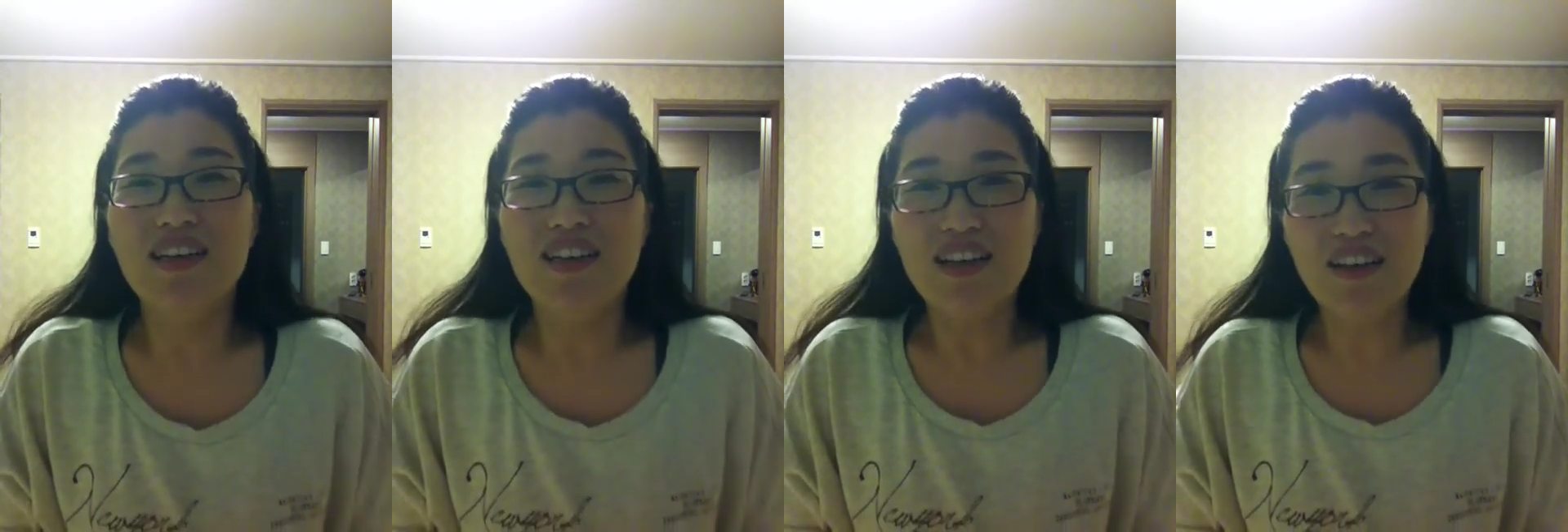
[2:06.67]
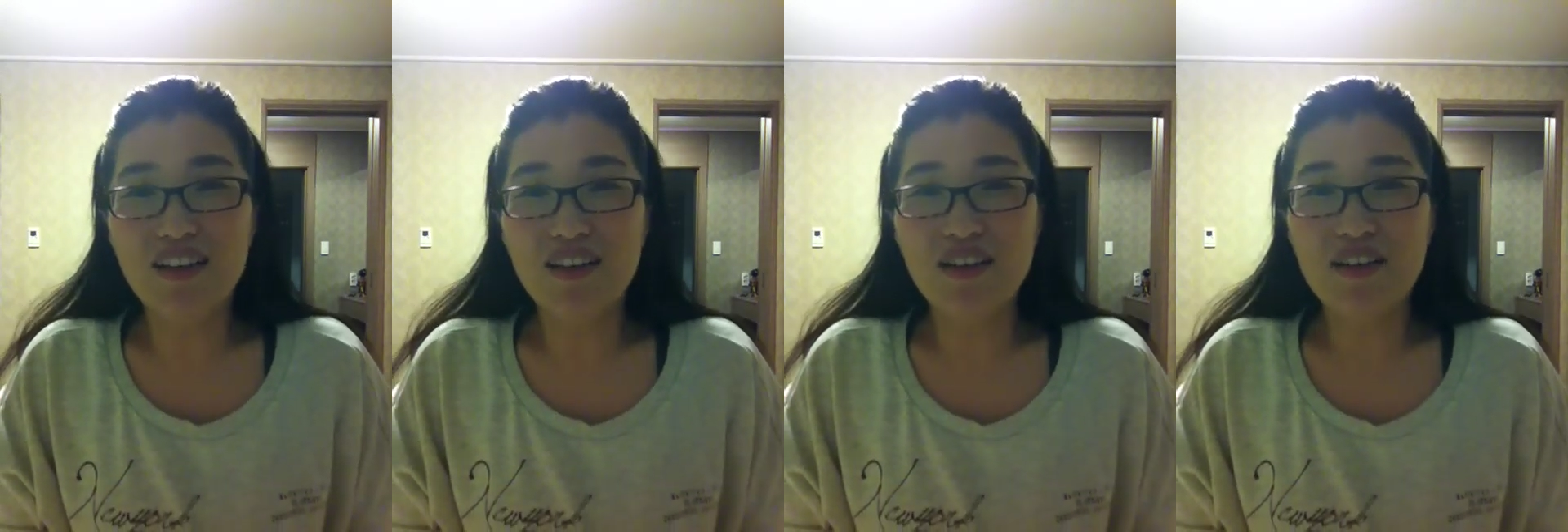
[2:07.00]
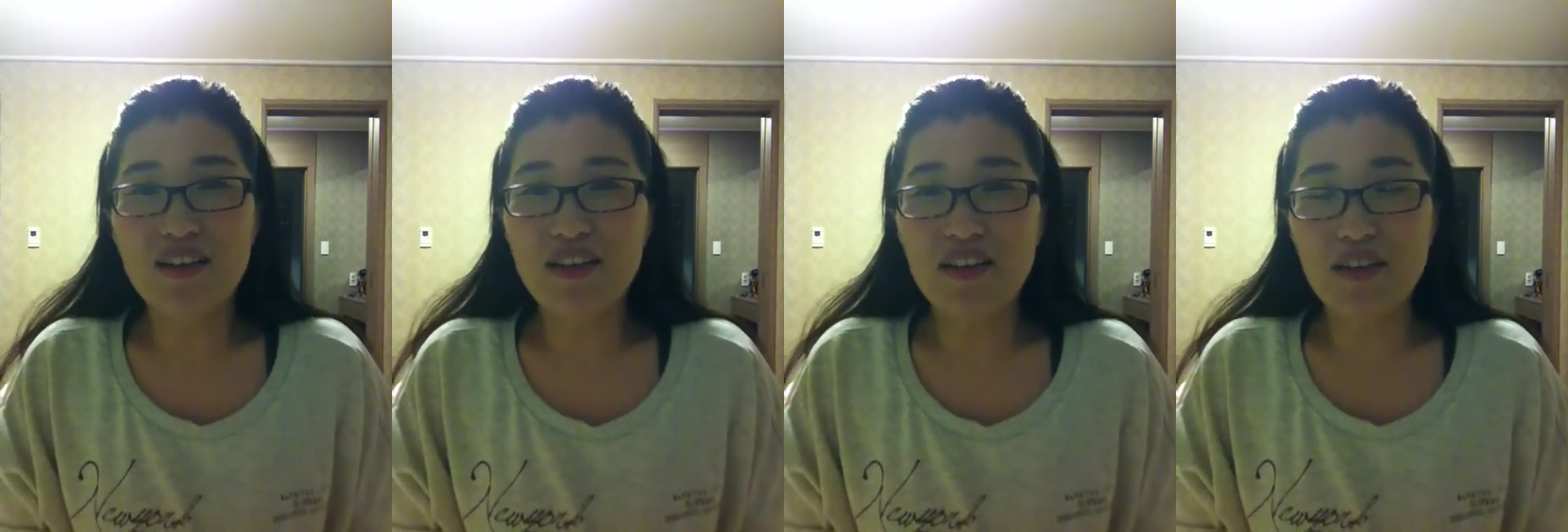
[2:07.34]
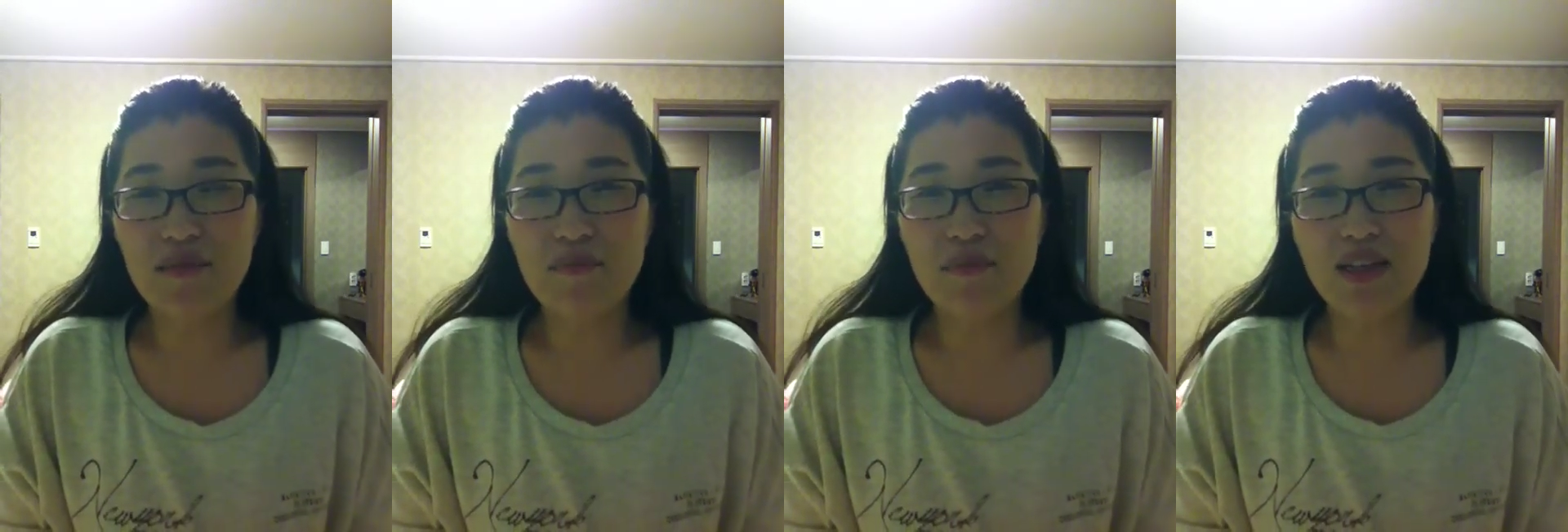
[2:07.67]
Yeah, and
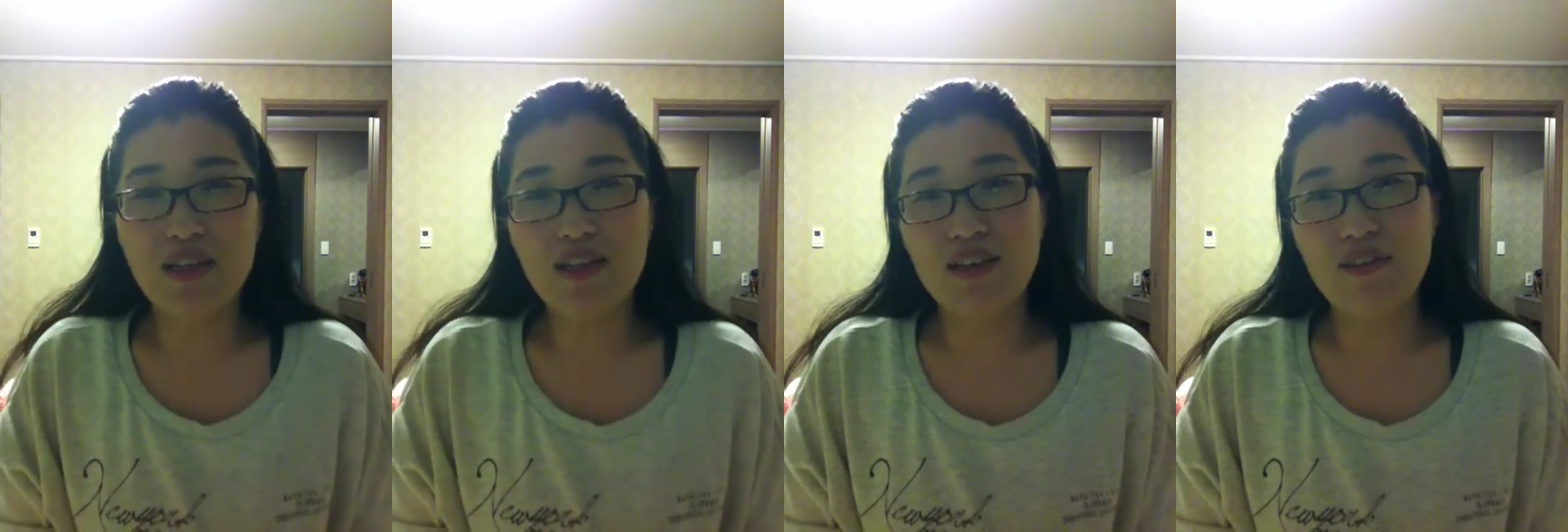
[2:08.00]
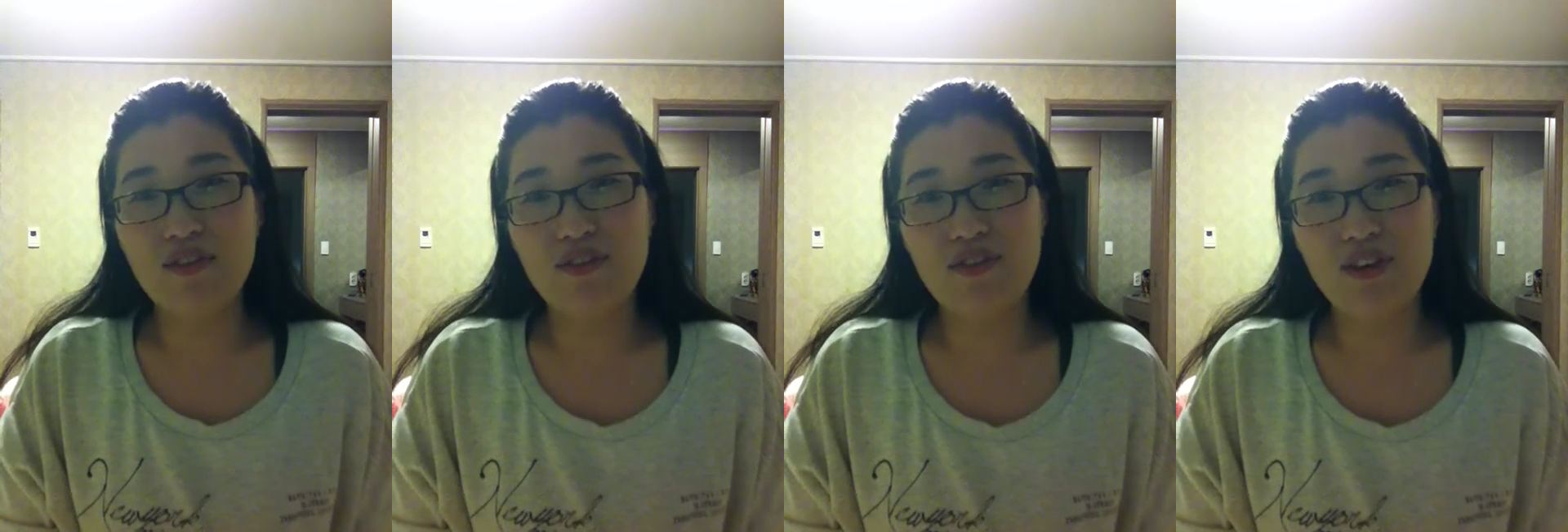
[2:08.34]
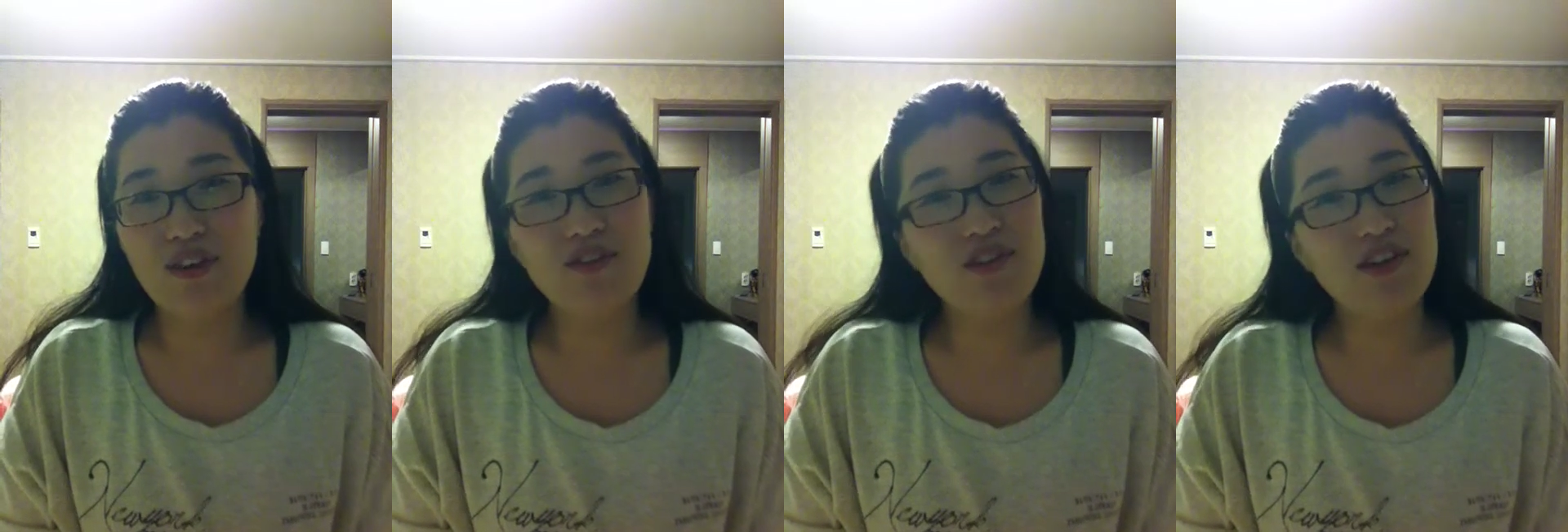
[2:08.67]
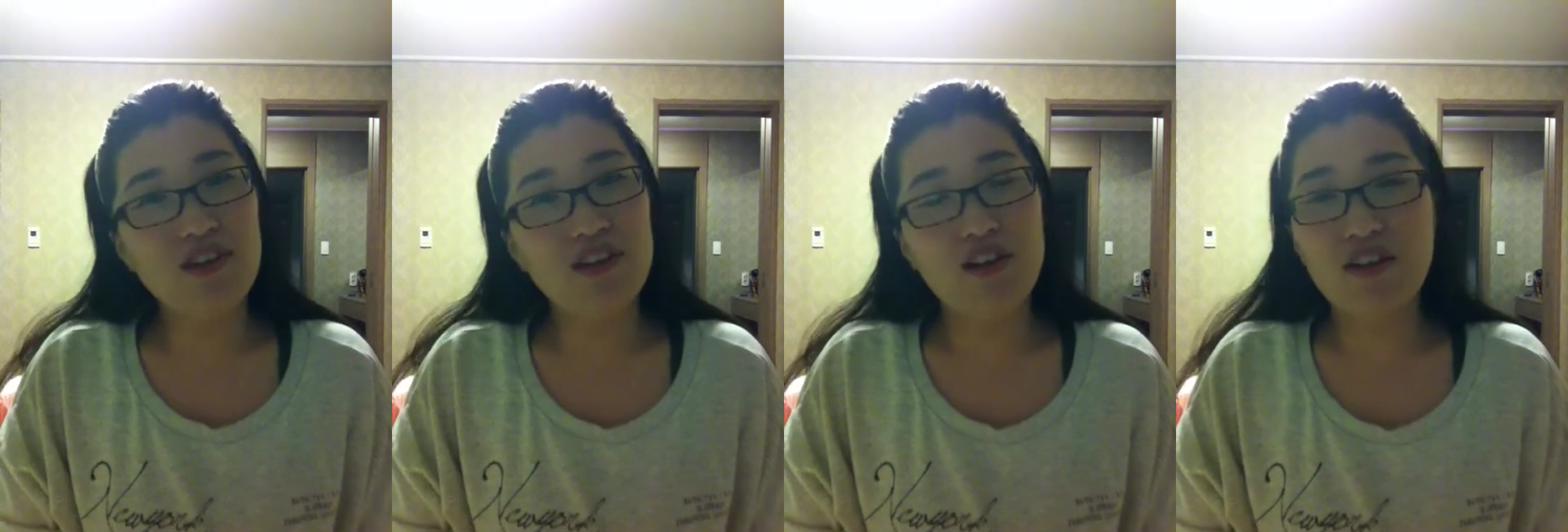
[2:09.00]
then my
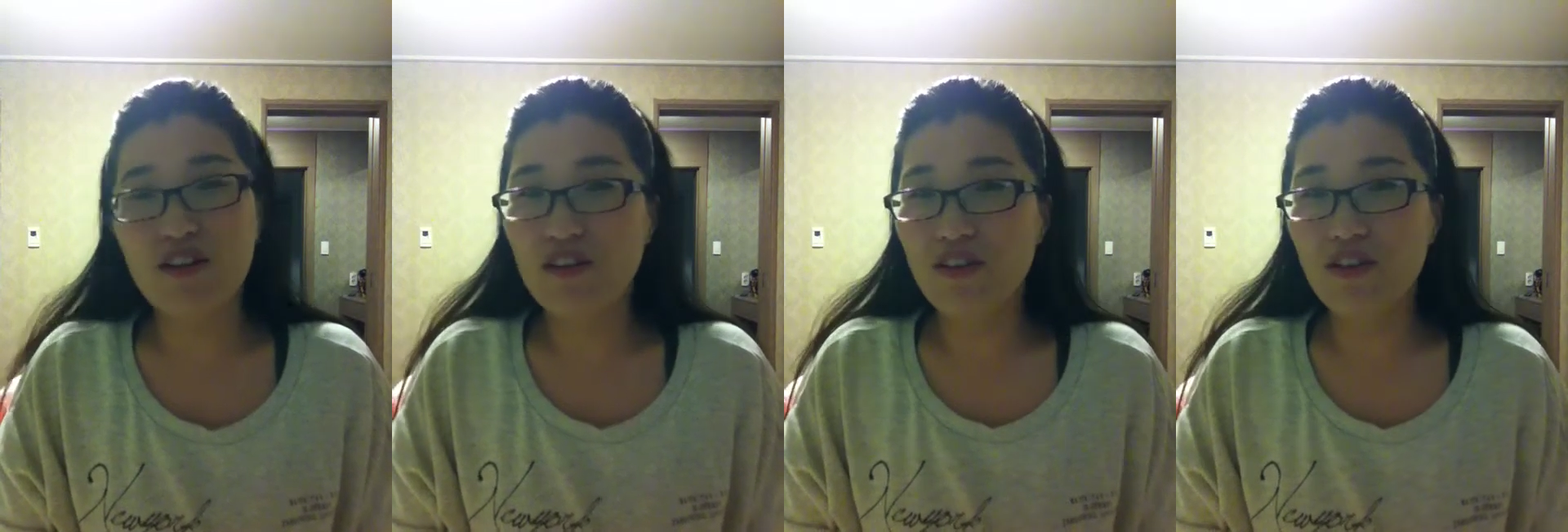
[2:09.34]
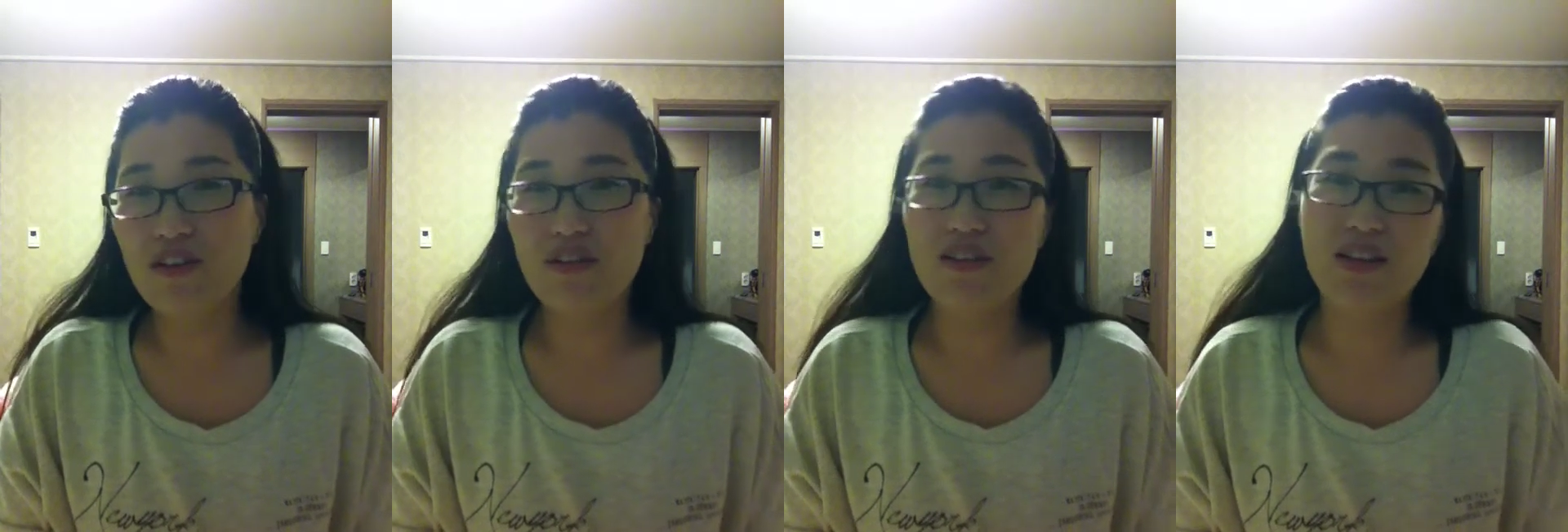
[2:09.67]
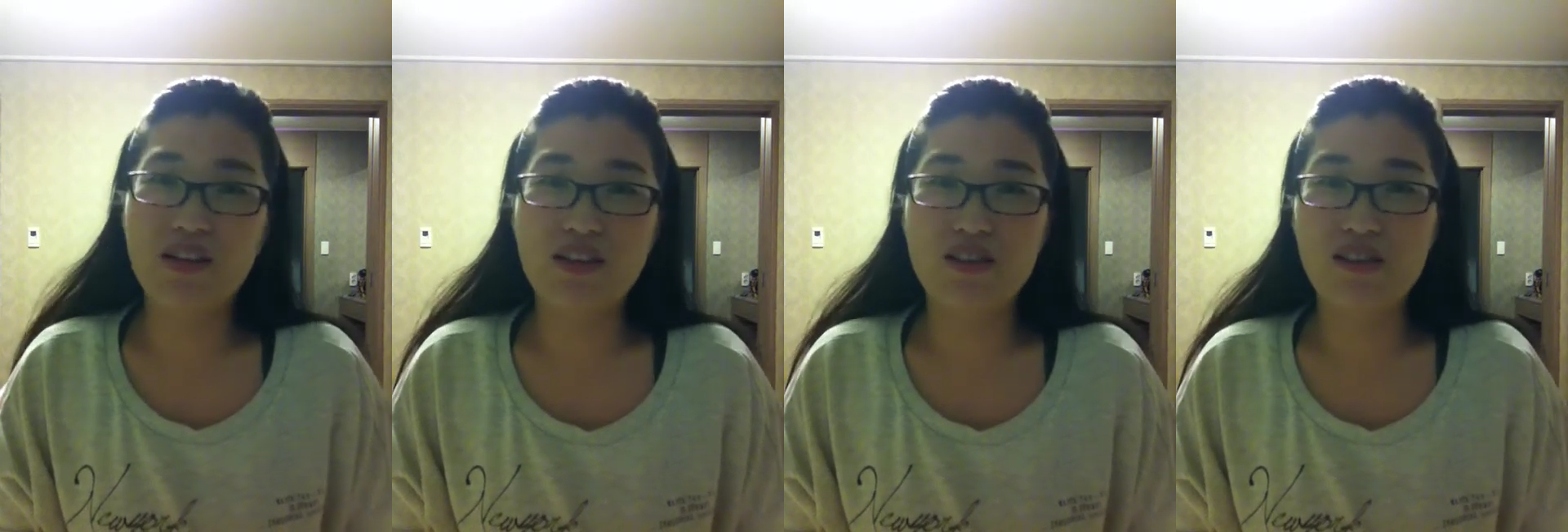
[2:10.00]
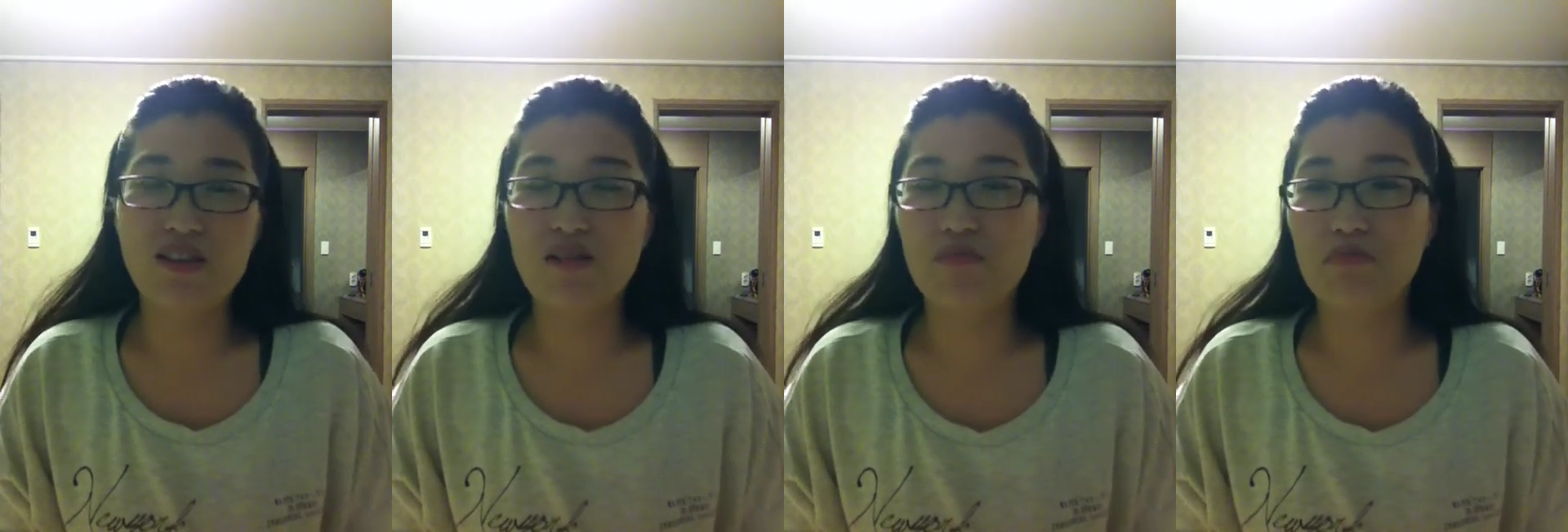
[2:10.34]
favorite color
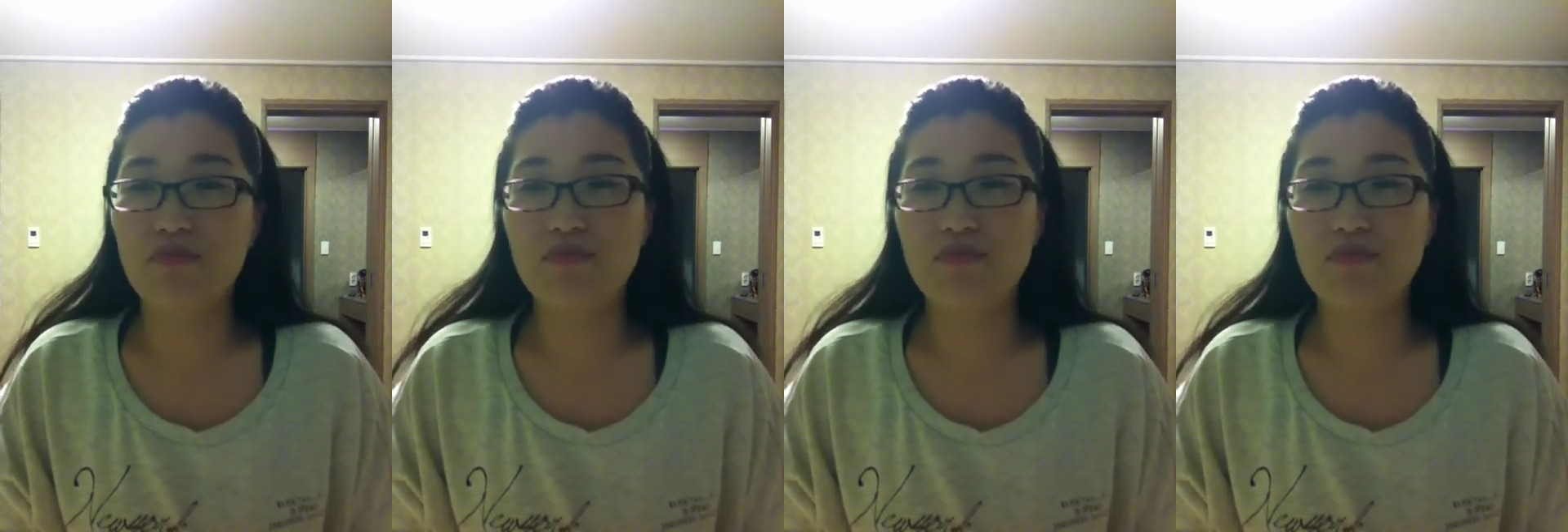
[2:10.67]
is